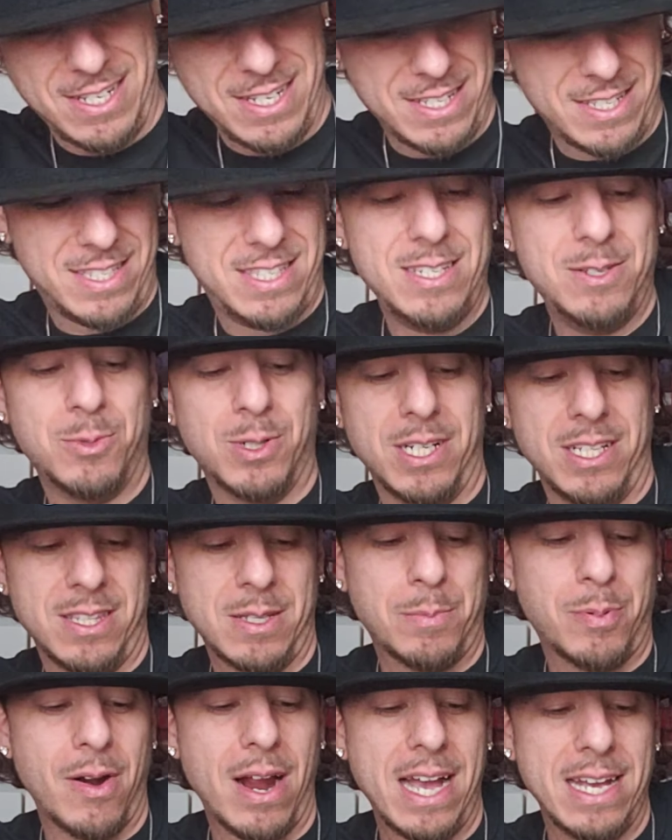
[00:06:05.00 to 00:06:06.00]
see what the
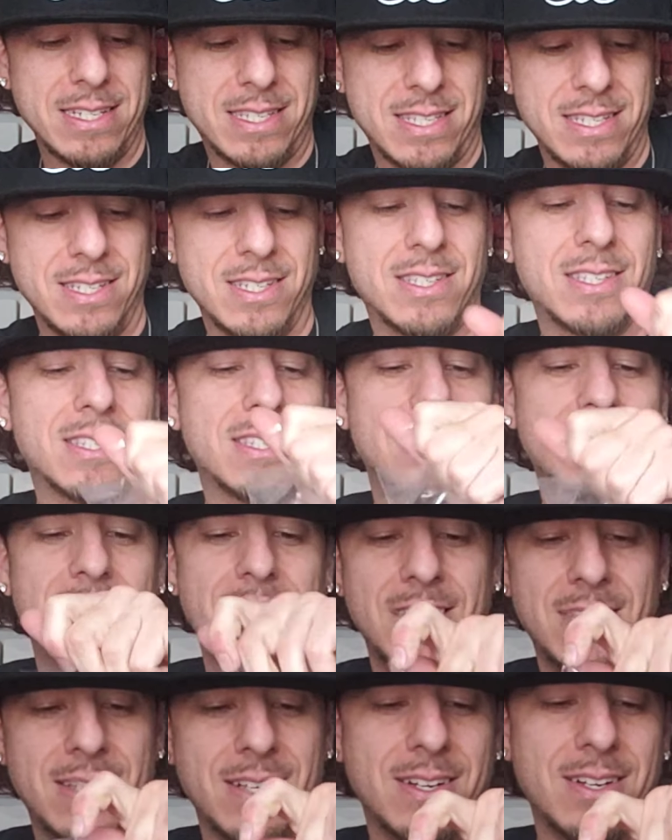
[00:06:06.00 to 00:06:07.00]
prices
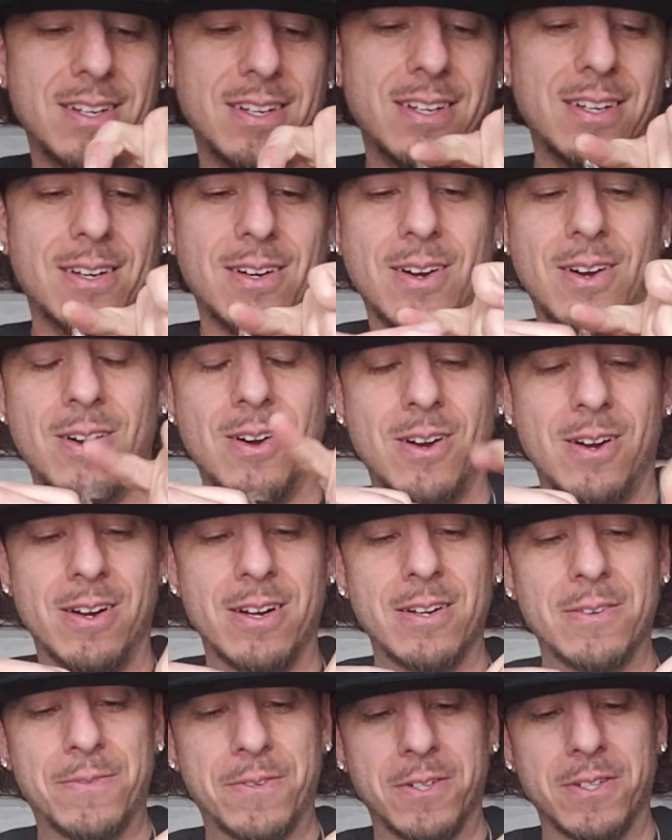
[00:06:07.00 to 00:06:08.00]

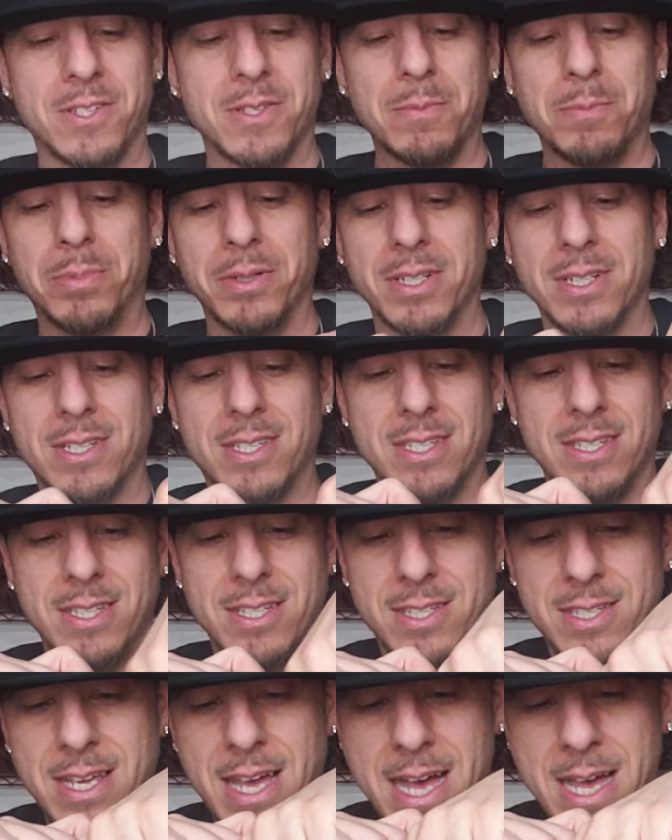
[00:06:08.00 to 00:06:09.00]
are for some books in
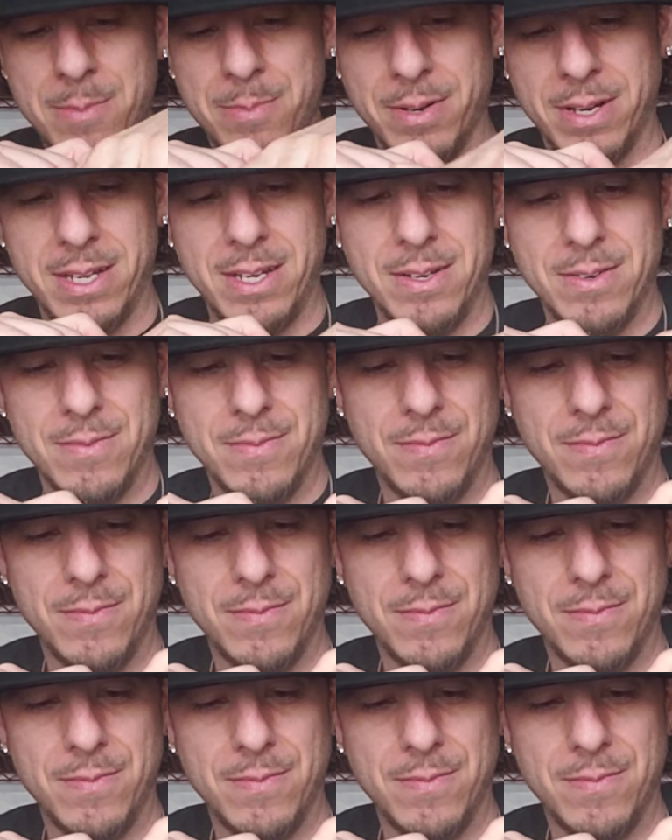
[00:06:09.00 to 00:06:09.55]
this guy, but